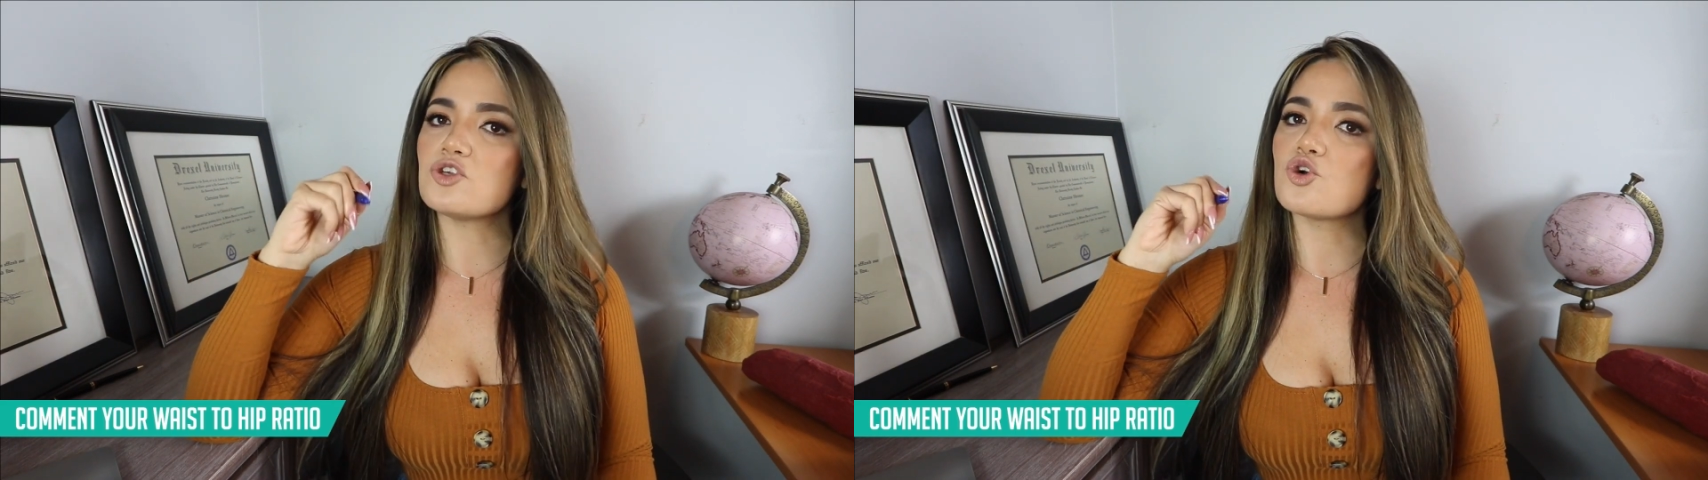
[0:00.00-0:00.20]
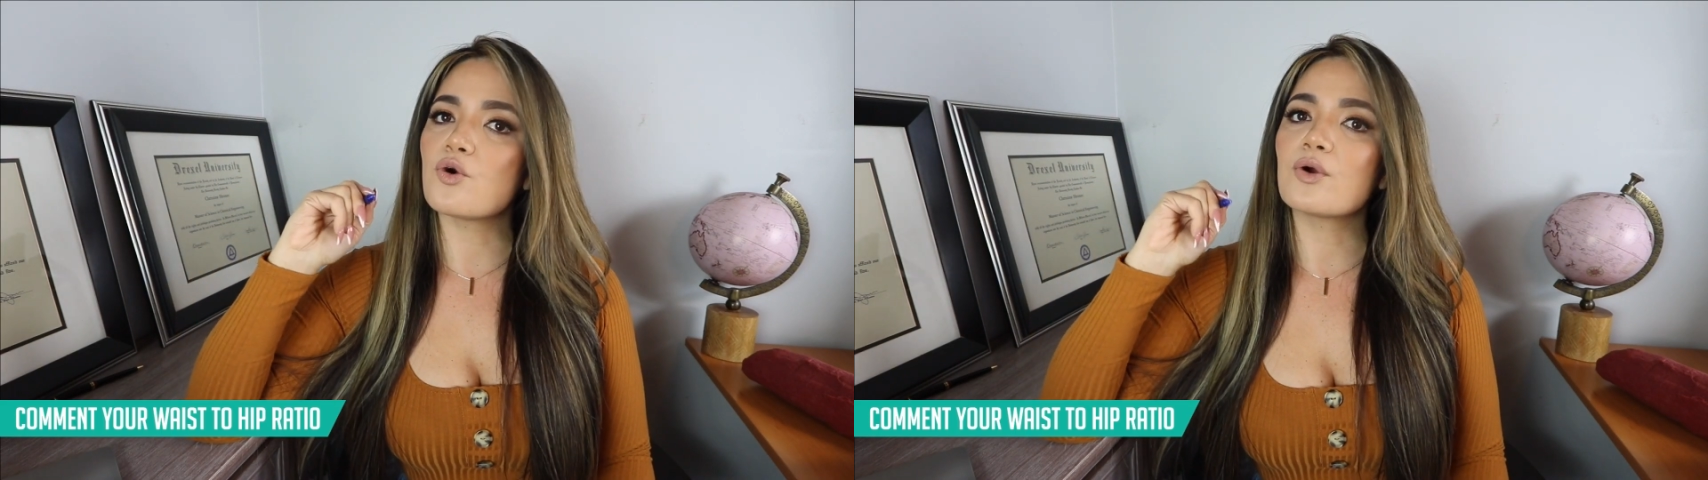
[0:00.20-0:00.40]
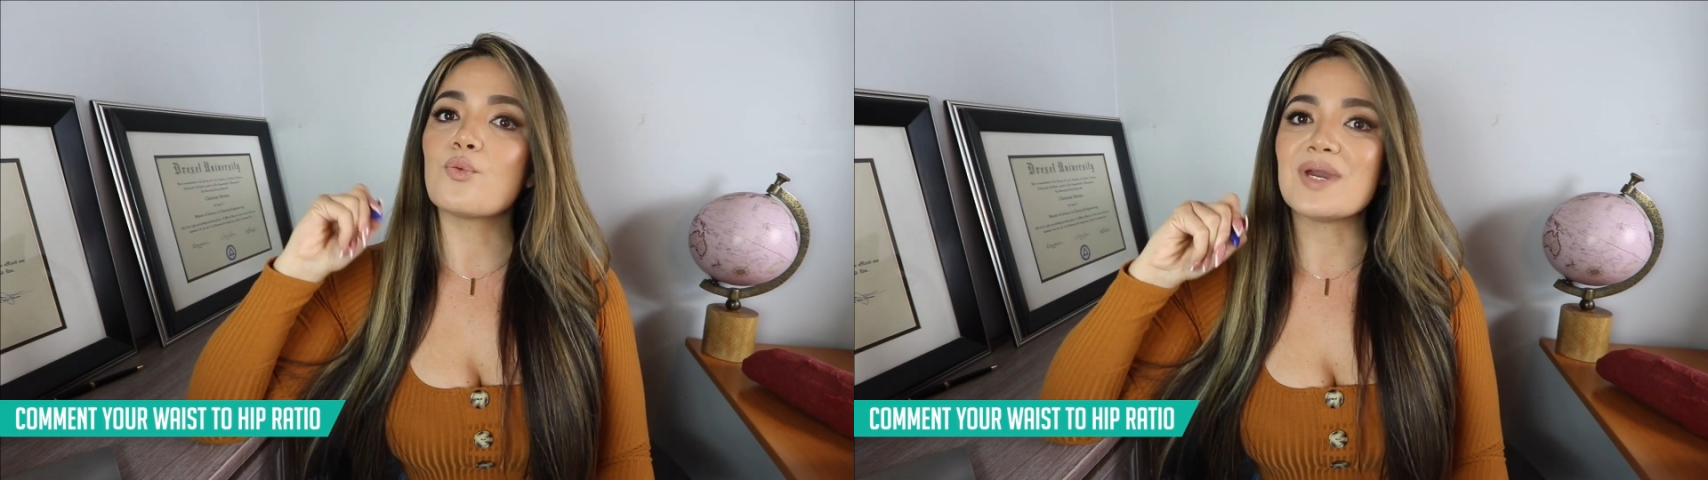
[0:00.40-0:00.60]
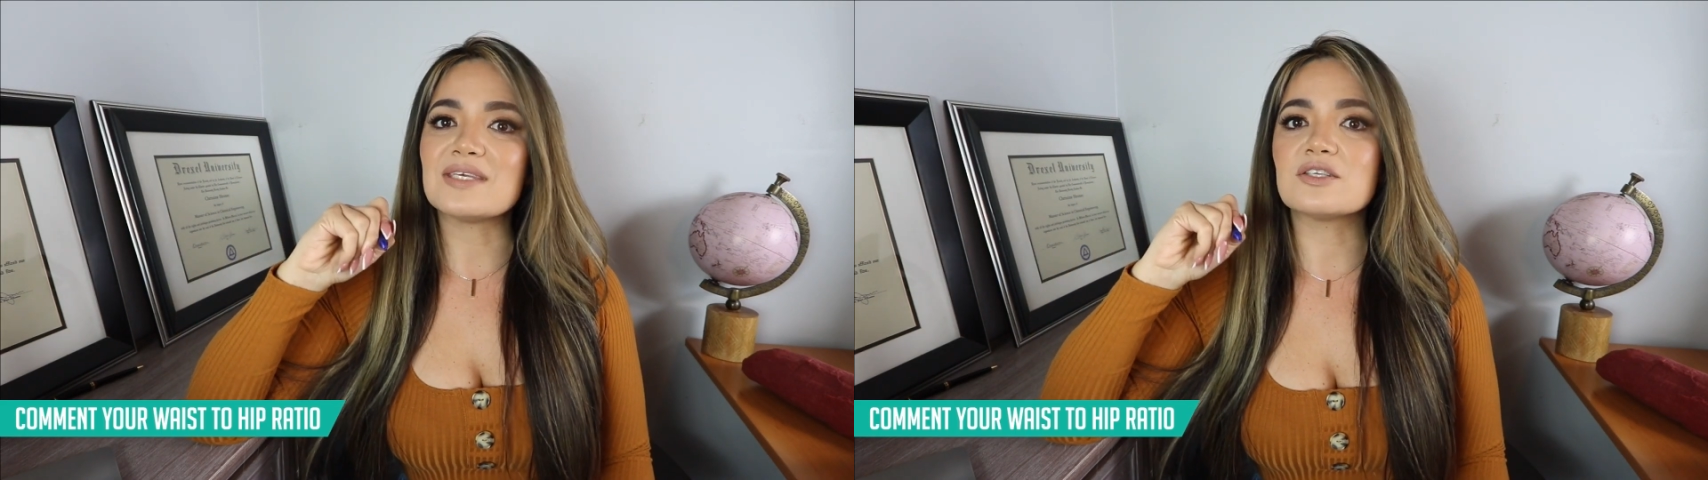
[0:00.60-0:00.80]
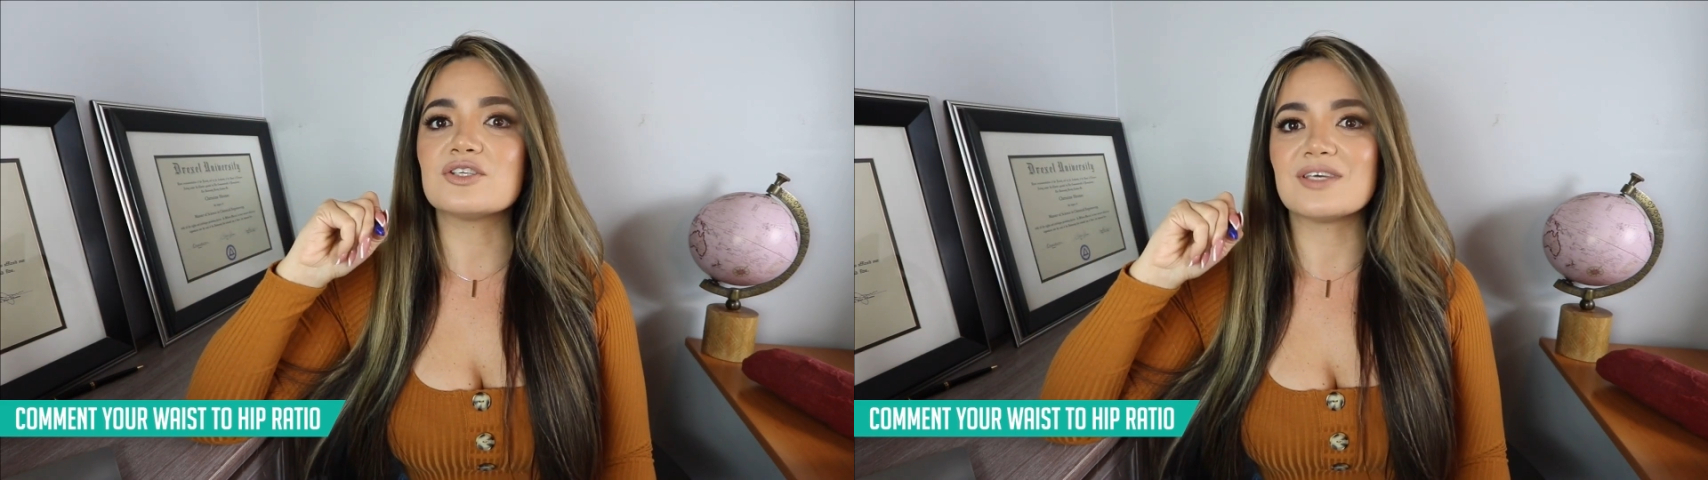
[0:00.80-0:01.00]
your
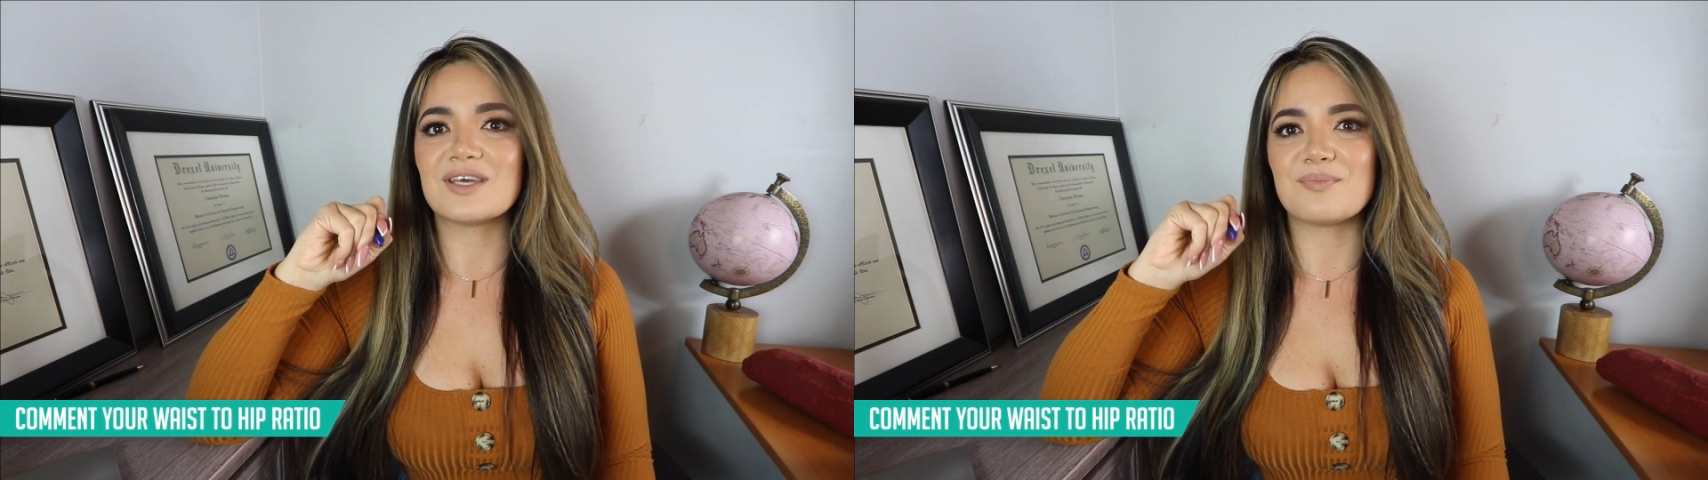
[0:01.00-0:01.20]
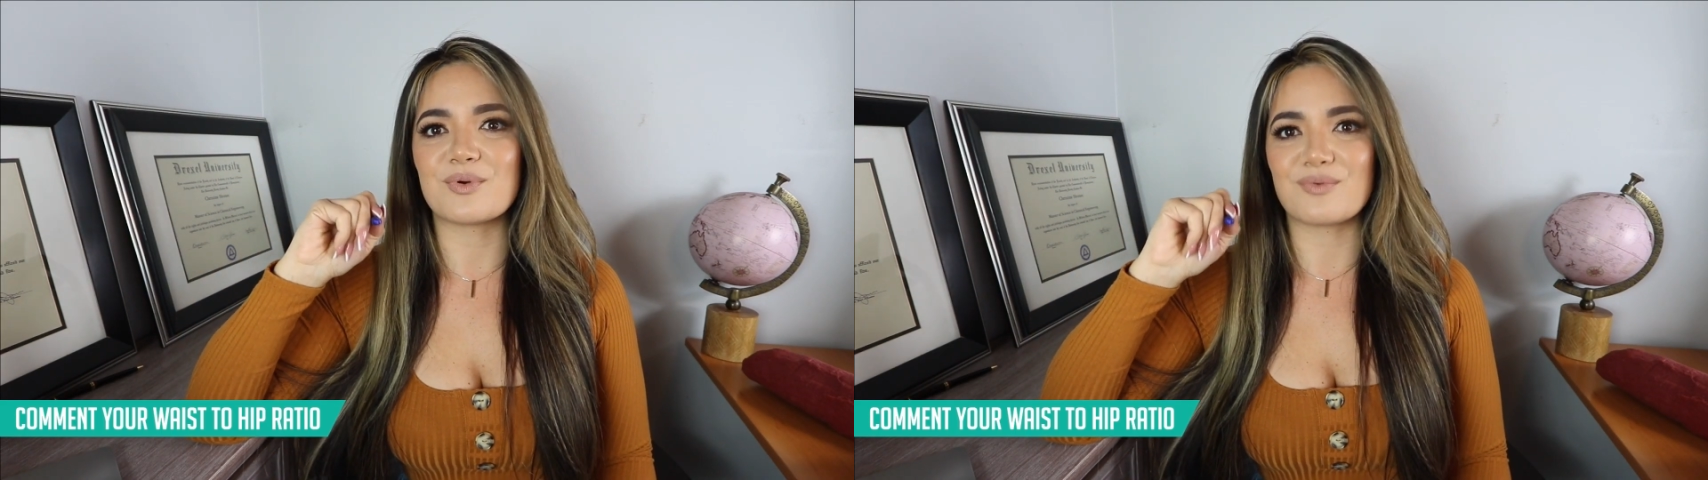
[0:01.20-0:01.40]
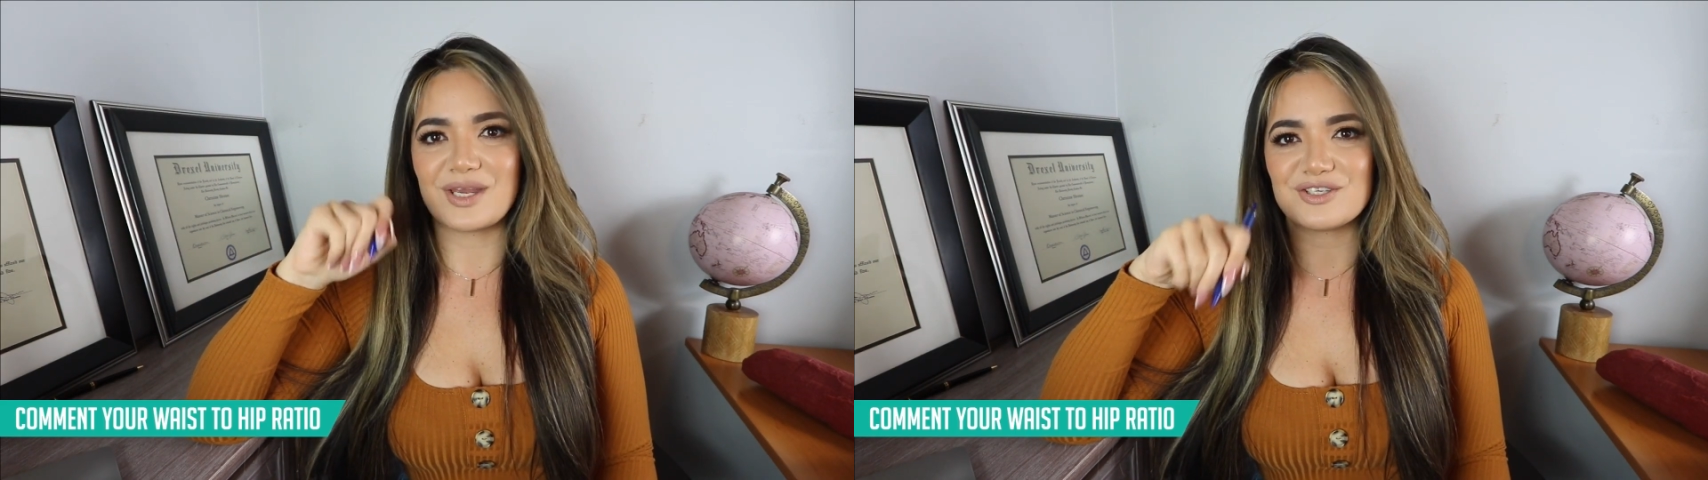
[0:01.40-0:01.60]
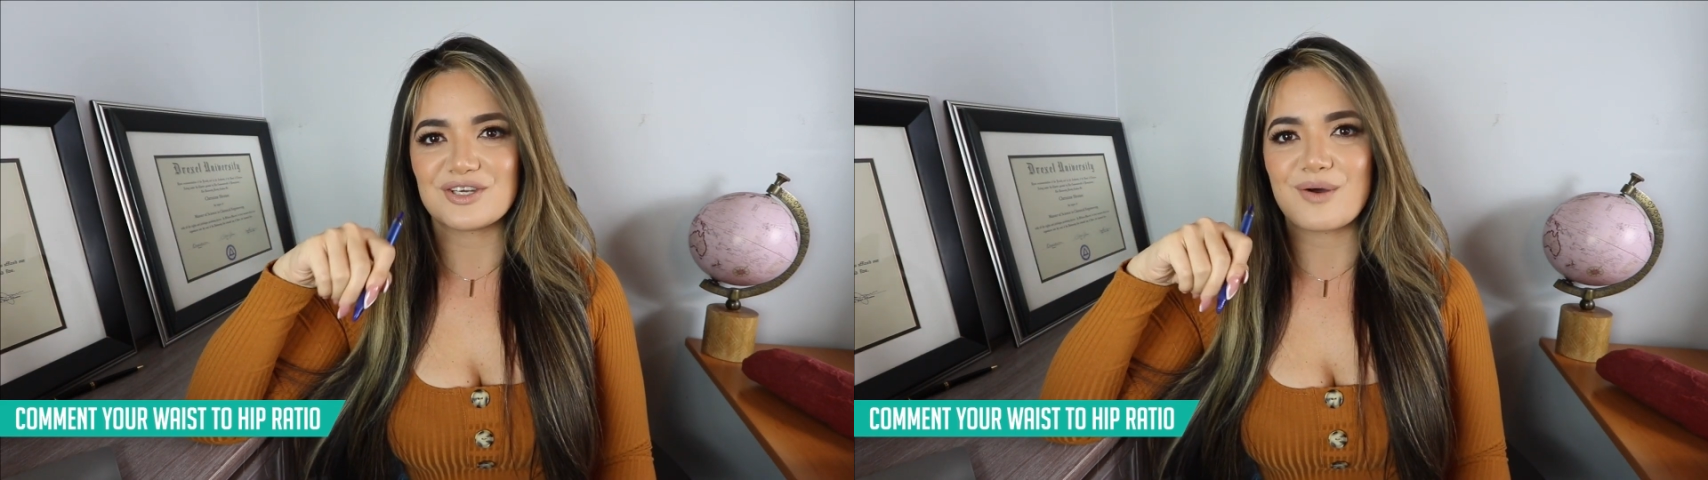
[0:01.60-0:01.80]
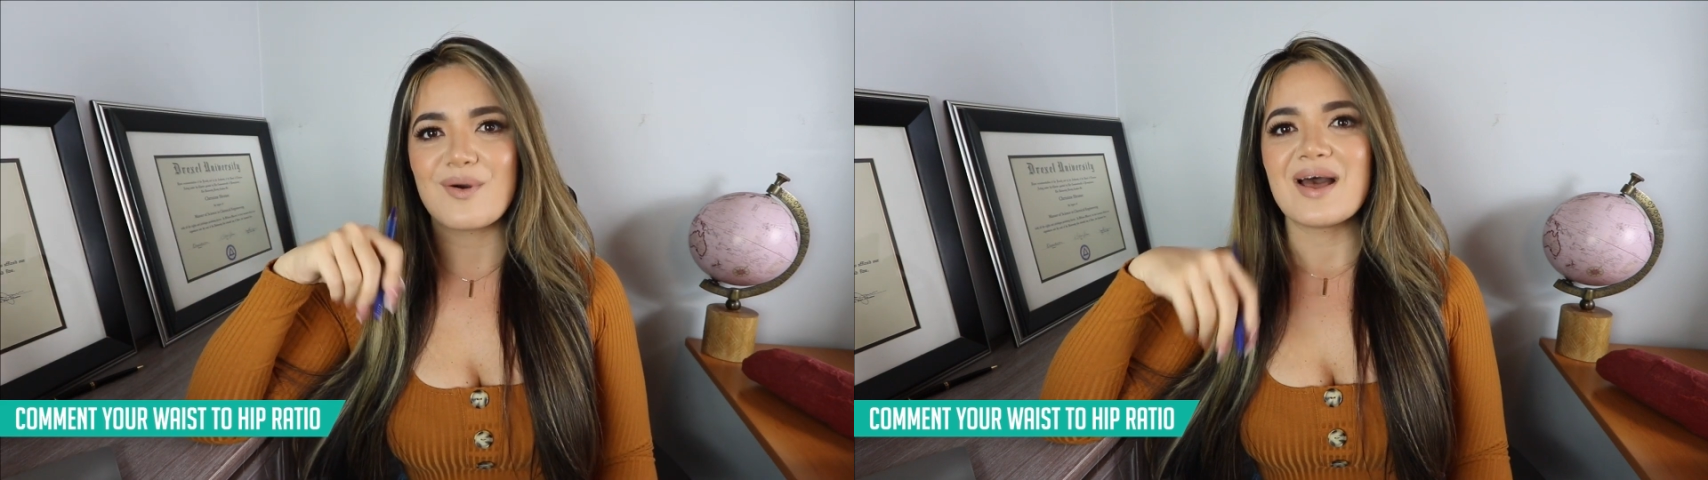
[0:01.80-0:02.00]
waist to hip ratio.